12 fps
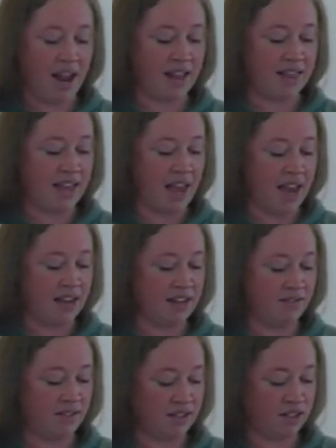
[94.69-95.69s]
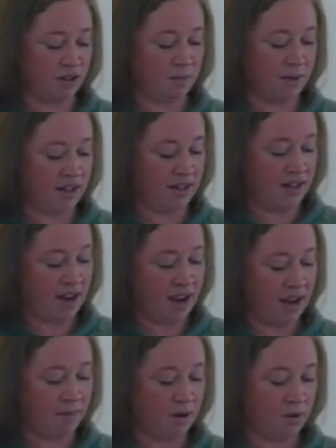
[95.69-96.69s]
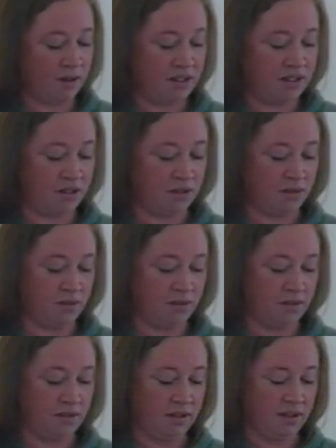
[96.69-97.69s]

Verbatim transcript: at the end of the sermon, I'm going to